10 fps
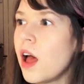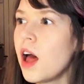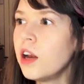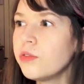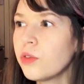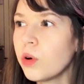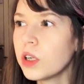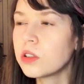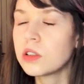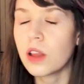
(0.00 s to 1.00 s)
And of
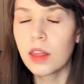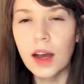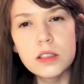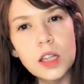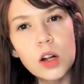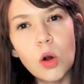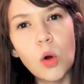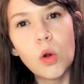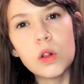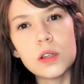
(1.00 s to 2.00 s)
course, that's like a
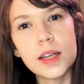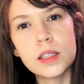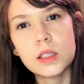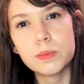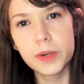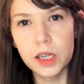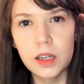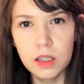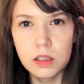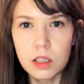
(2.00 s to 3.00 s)
whole
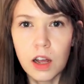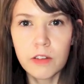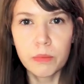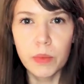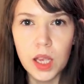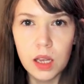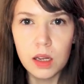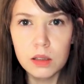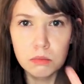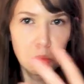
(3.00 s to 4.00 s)
experience of
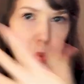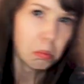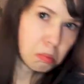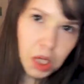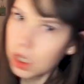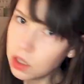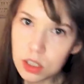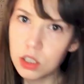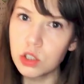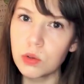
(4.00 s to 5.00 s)
me being in a
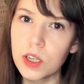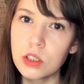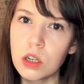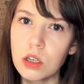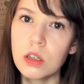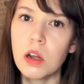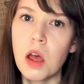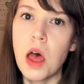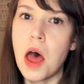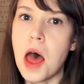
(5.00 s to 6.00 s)
situation
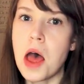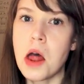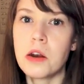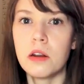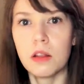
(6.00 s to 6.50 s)
and